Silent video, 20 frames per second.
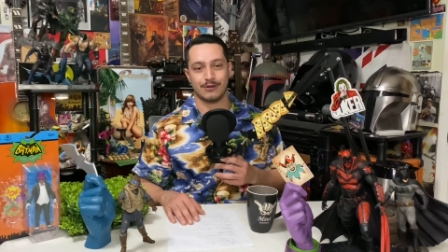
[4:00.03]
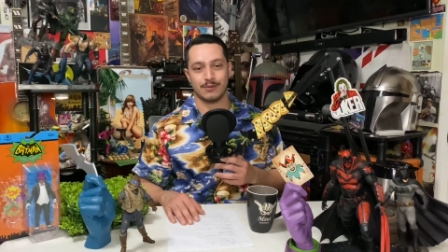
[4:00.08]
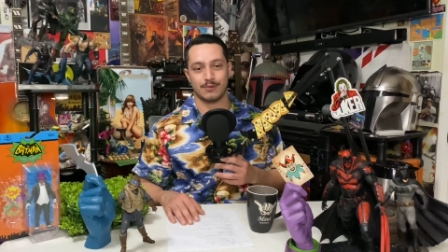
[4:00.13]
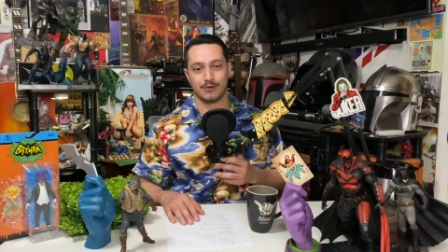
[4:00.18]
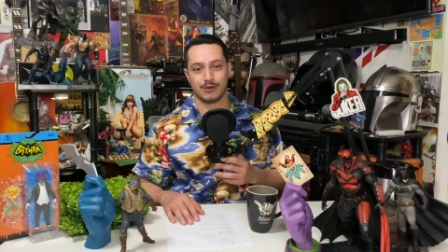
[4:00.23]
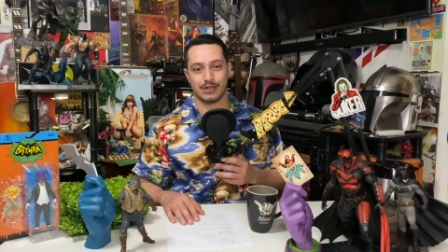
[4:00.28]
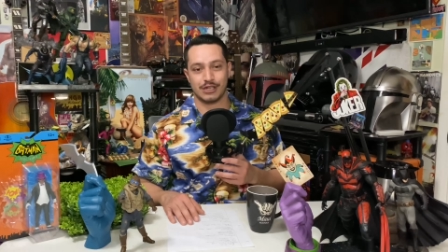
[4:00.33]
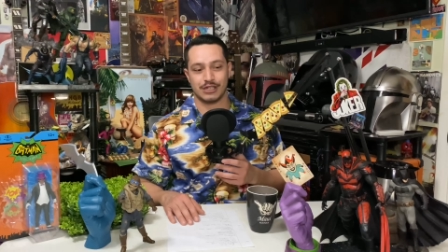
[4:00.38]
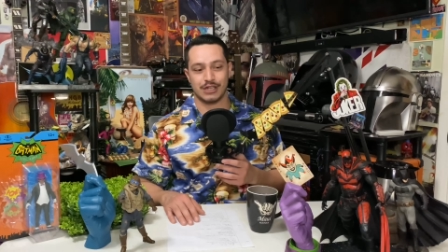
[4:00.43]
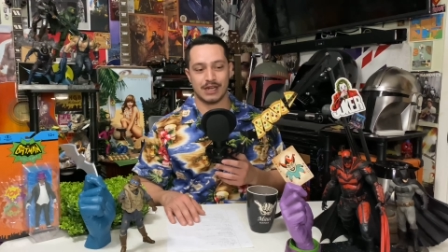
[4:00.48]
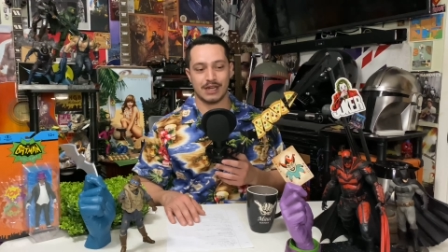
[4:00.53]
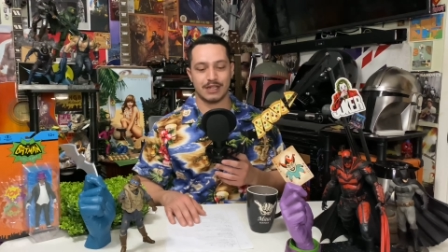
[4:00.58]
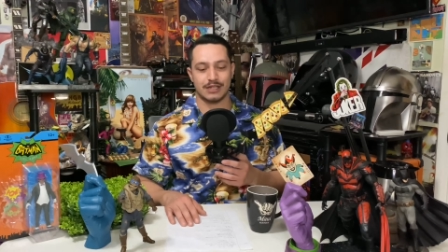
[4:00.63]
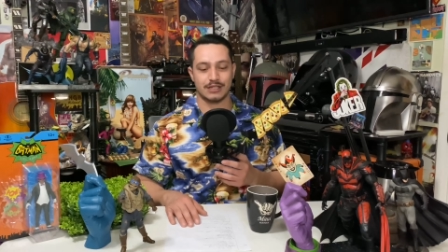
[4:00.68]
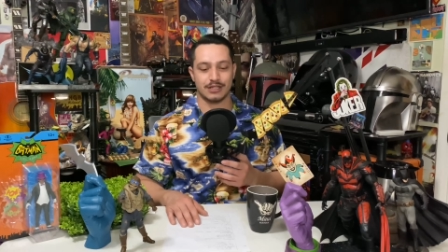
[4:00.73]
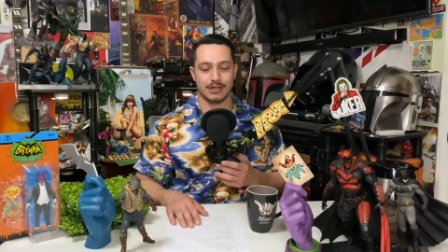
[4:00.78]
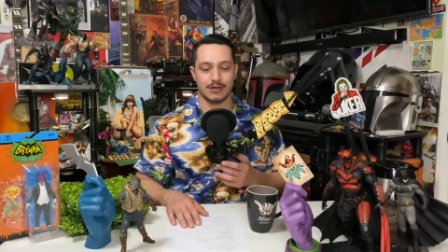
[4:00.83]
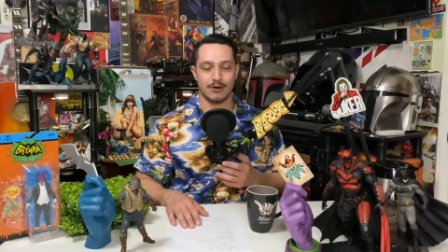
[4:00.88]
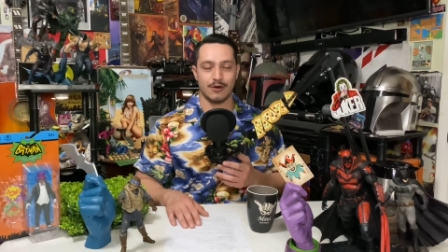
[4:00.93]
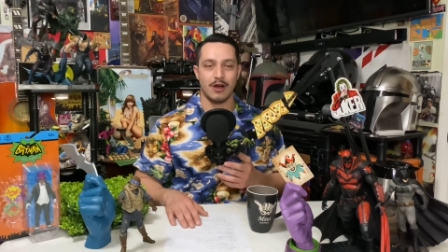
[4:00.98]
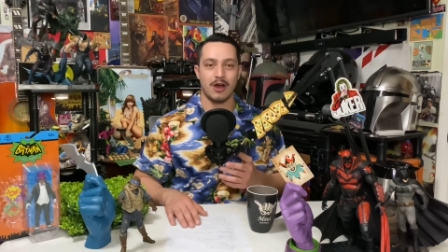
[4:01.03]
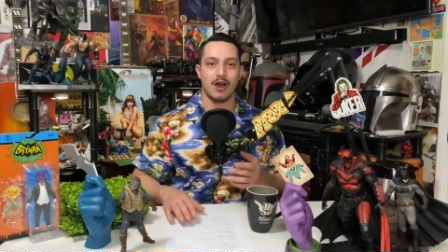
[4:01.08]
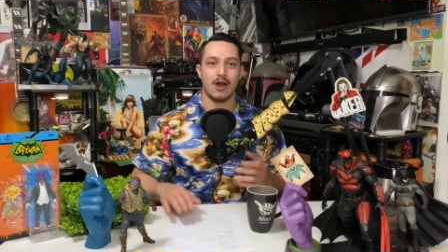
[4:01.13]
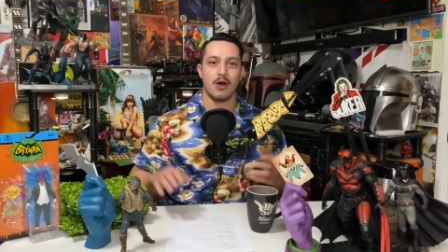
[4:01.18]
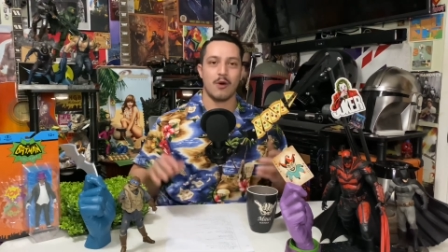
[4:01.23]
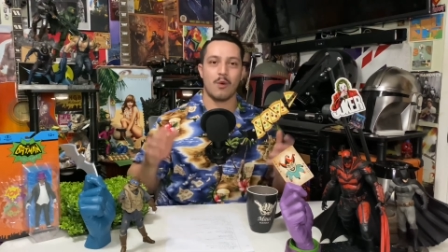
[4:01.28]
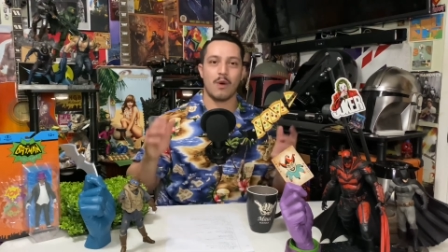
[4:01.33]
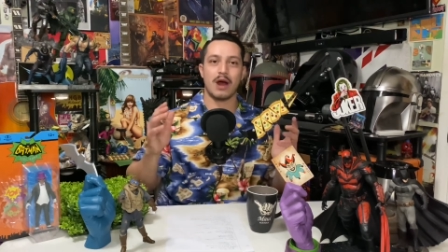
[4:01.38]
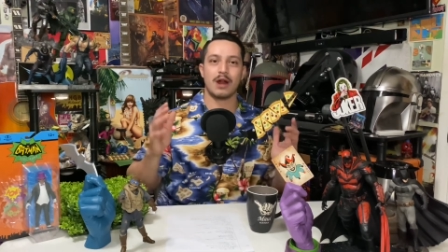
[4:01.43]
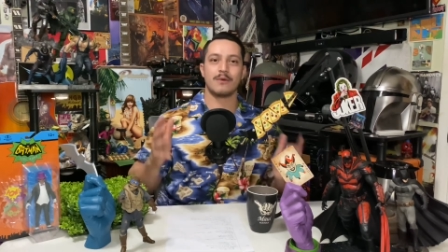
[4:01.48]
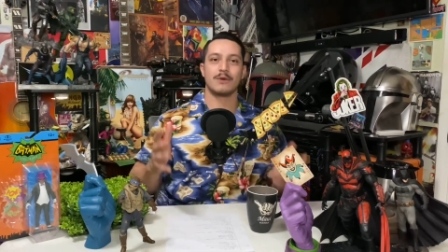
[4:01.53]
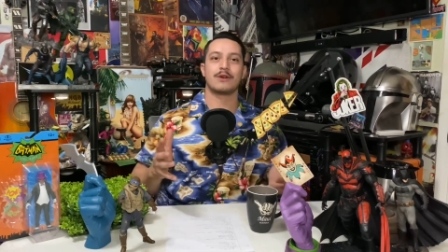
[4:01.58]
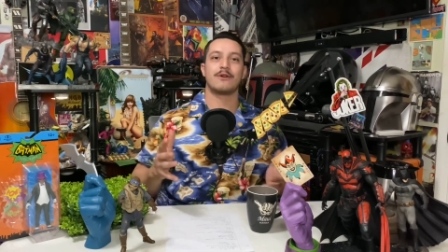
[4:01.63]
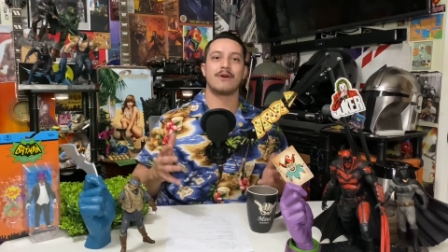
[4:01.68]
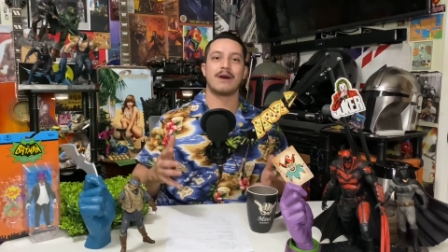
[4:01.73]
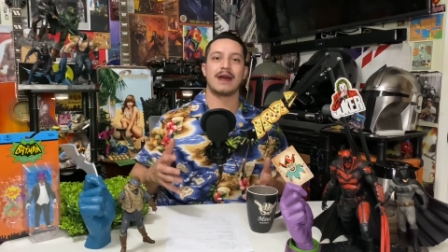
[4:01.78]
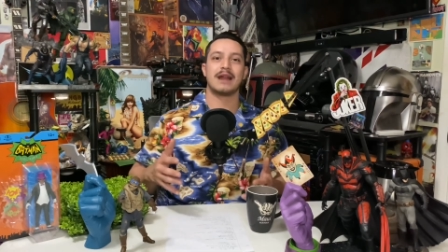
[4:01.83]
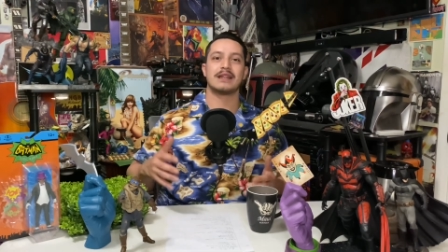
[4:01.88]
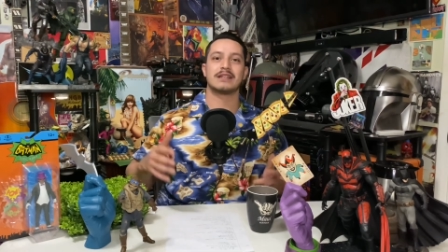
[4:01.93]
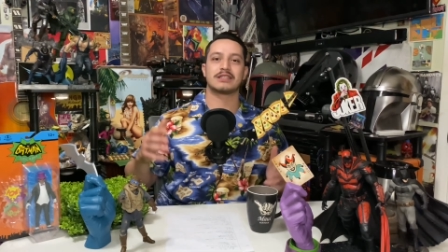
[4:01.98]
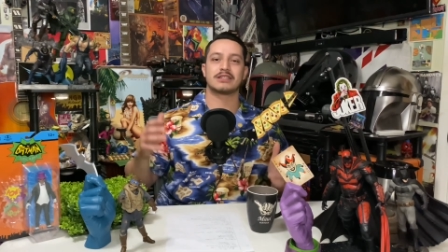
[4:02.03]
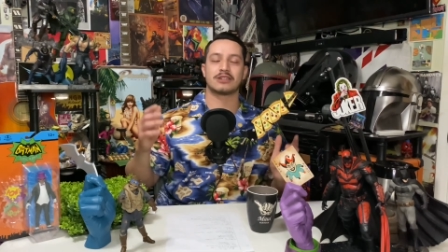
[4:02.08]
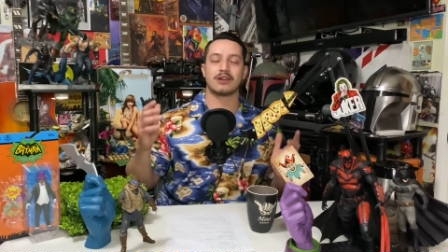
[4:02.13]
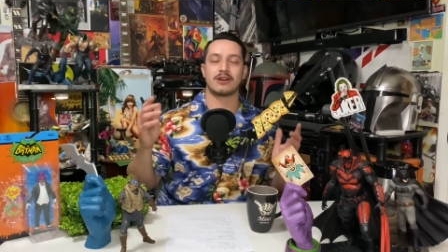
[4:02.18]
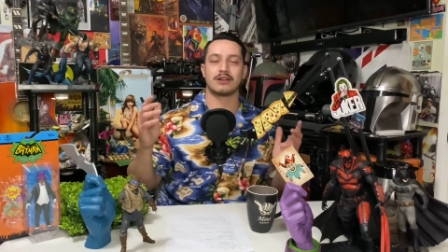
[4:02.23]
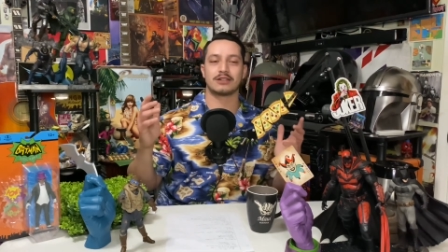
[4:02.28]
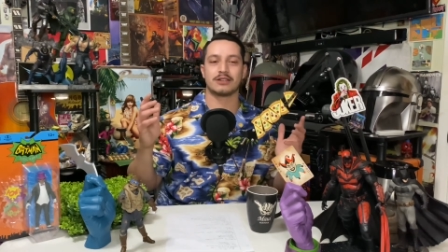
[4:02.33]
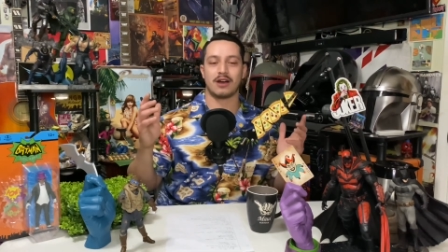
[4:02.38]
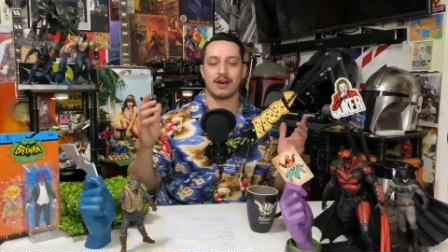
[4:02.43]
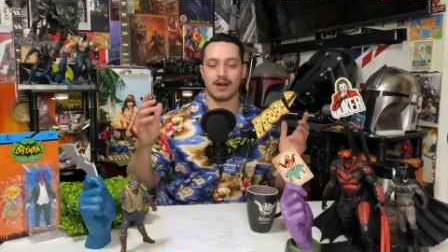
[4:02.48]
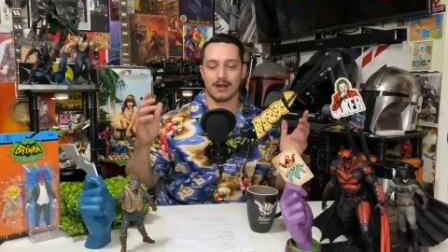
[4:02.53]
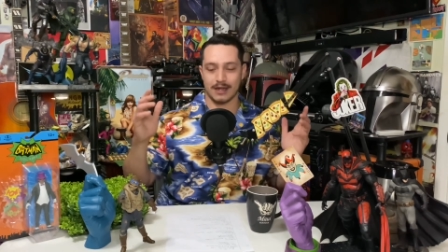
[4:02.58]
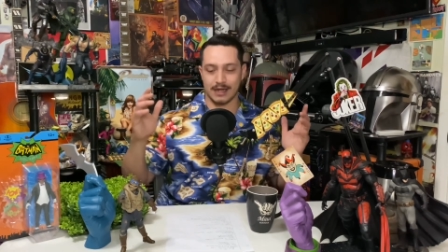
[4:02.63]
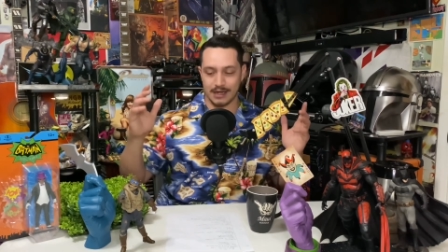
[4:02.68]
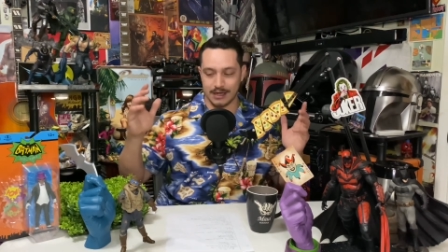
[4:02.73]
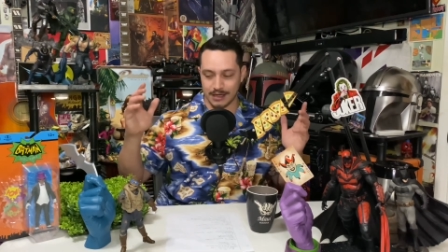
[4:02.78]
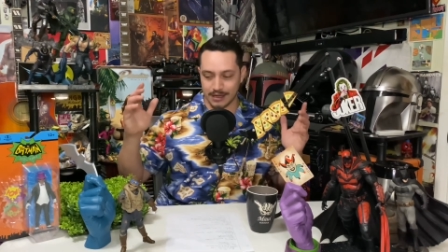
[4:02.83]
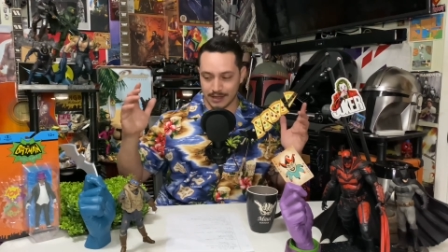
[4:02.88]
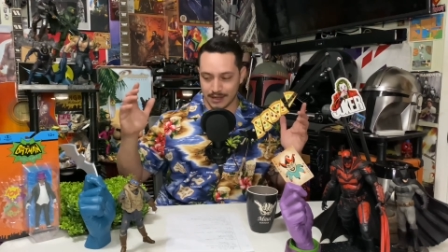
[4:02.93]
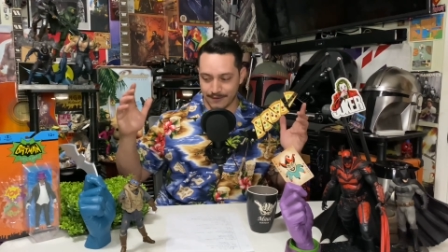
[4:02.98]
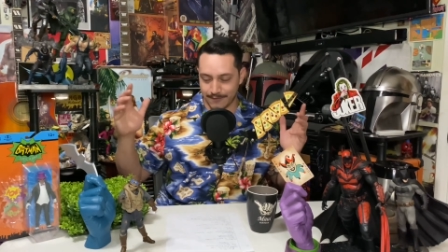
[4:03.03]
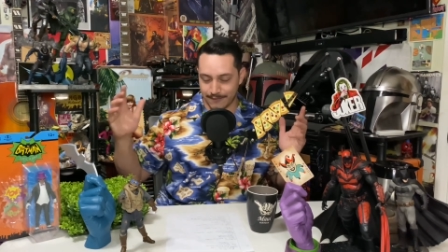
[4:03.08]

appreciate it. So why don't we go ahead and start talking